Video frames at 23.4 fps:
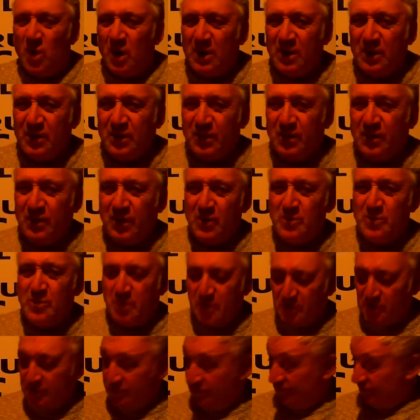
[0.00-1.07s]
is its
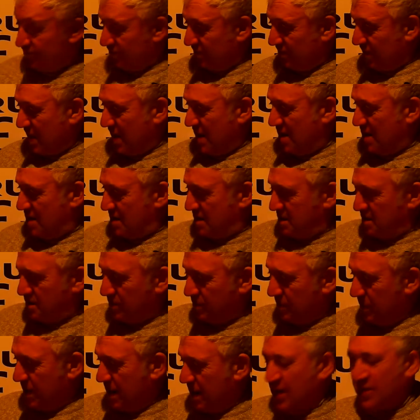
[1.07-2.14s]
output?
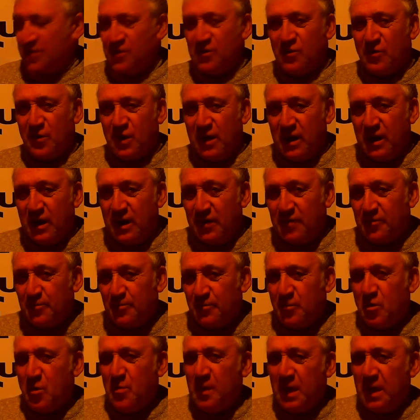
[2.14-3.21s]
We can't agree. It
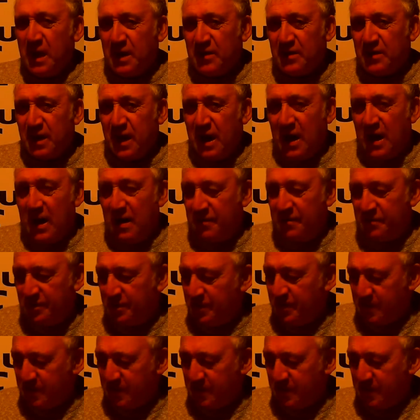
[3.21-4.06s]
could be 8.5,